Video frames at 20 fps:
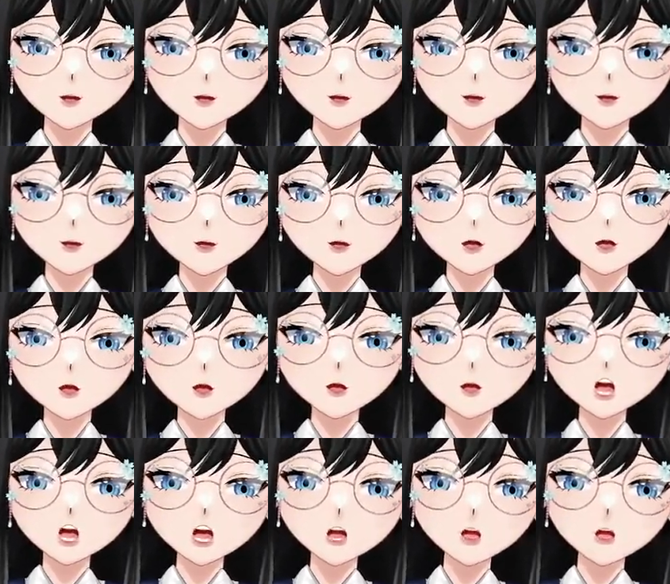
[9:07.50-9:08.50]
So you
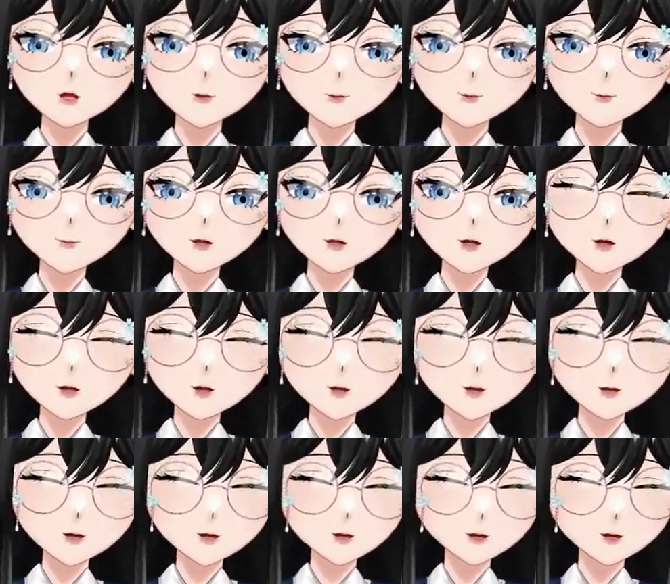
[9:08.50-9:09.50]
have, this
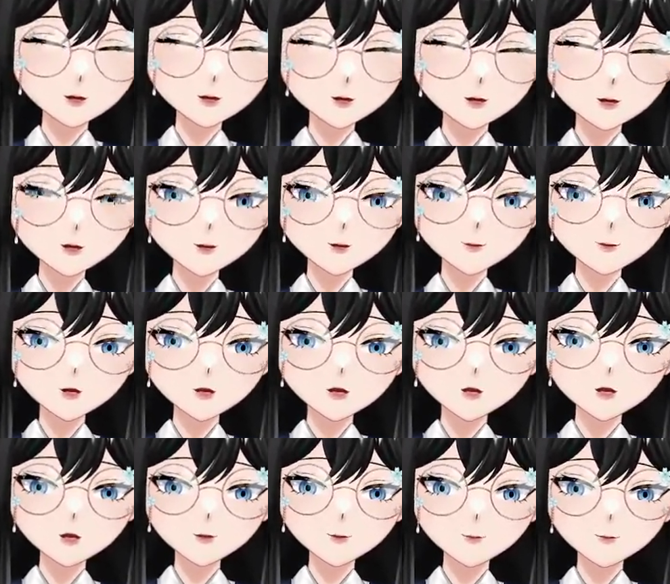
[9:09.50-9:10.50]
is,
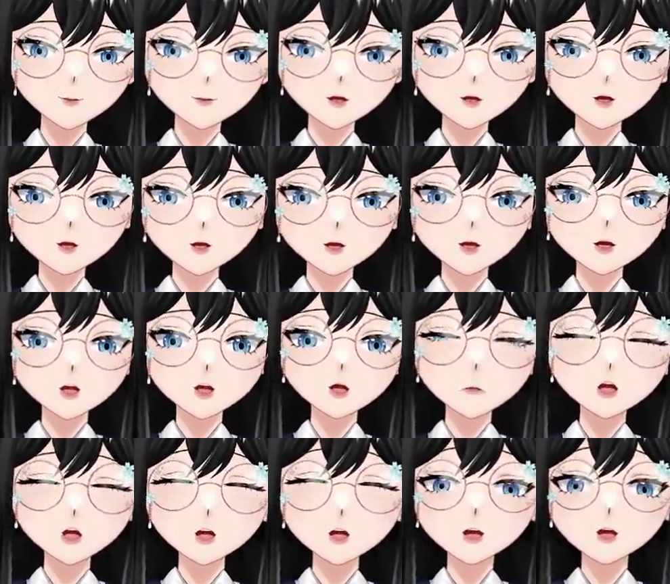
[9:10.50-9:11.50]
okay.
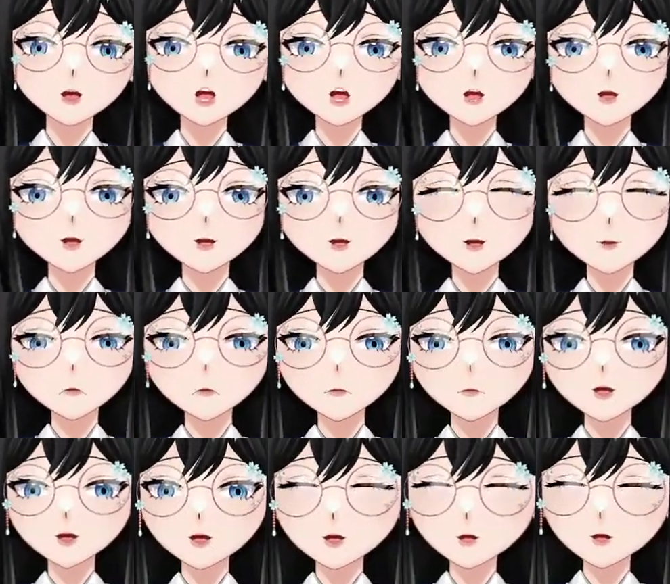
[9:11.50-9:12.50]
Hepatocytes play a
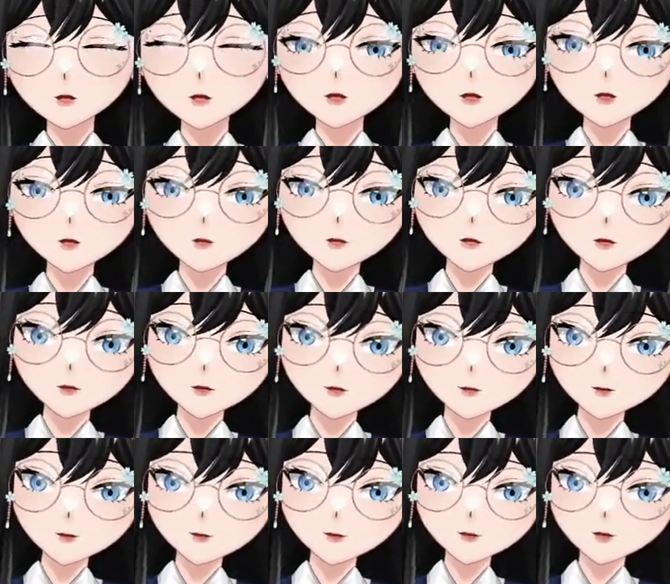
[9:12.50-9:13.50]
crucial role
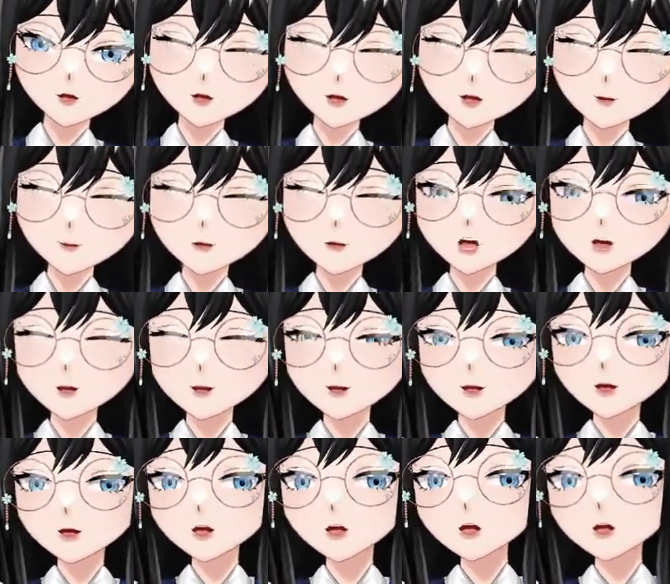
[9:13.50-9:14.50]
in
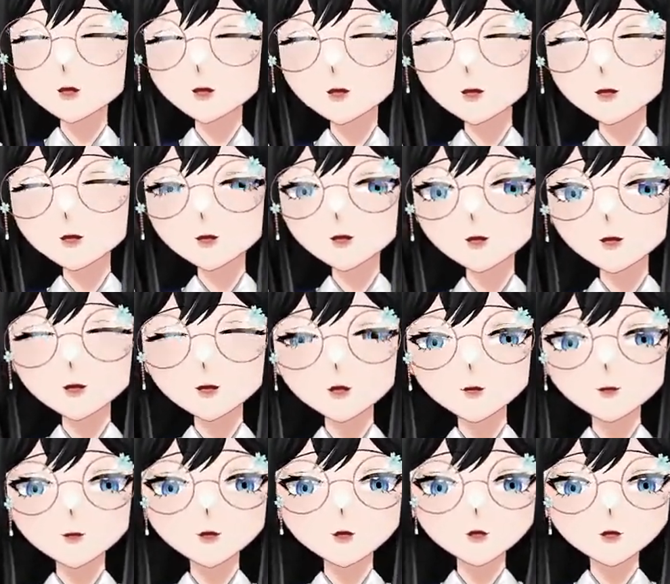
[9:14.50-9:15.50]
biosynthesis and
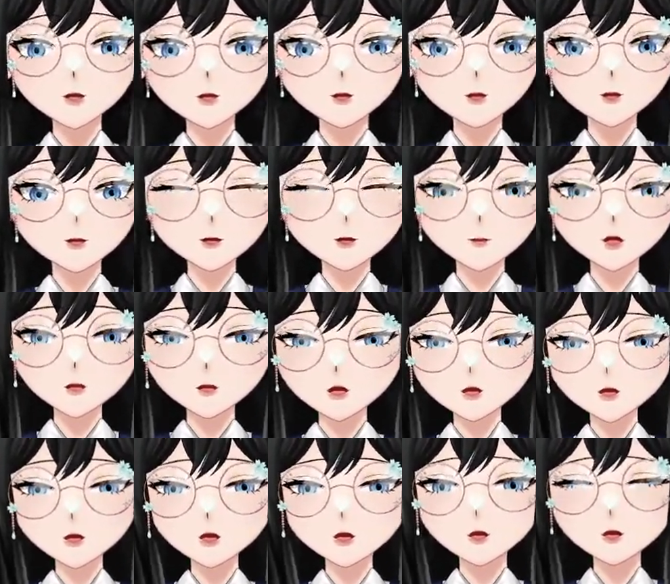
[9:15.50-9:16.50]
secretion.
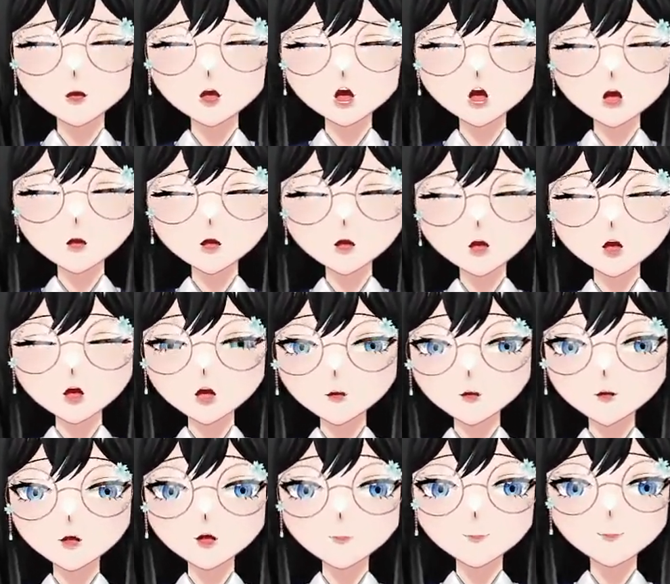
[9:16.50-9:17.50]
And you have a couple
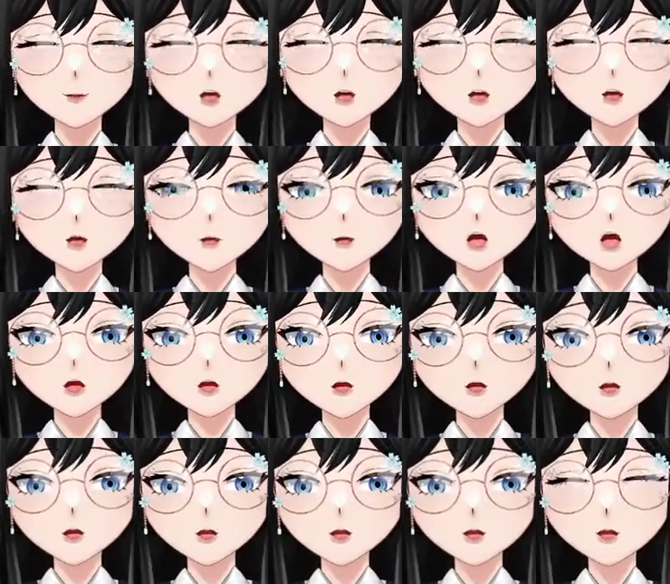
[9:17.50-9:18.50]
of transporters
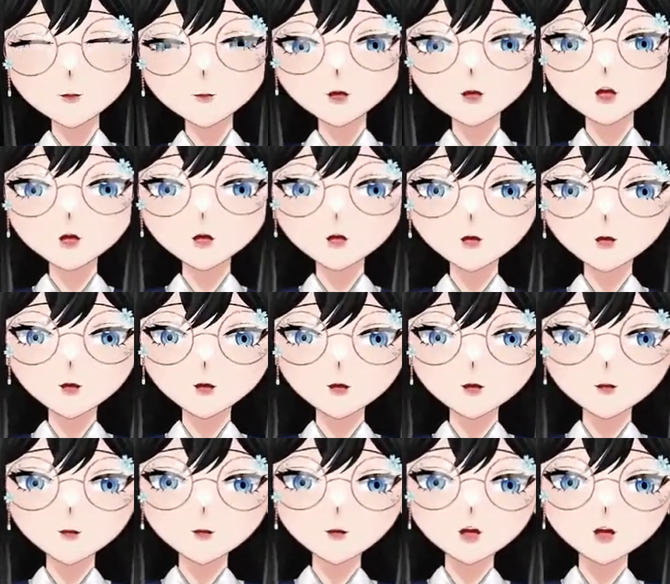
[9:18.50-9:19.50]
and functions,
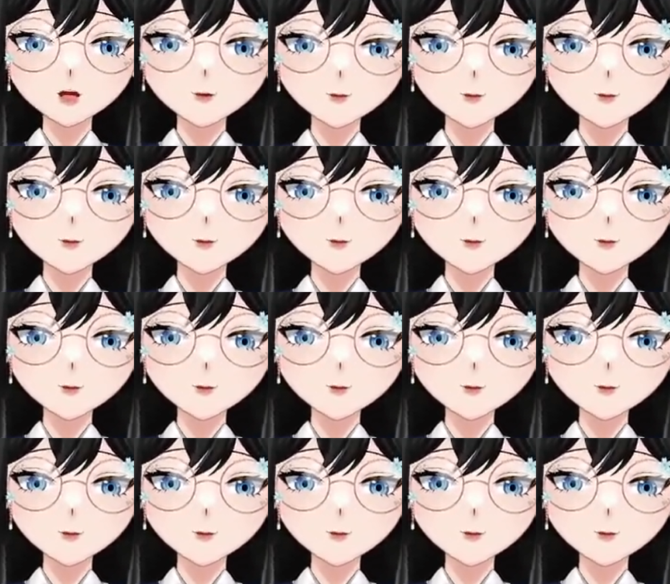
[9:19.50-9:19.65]
okay?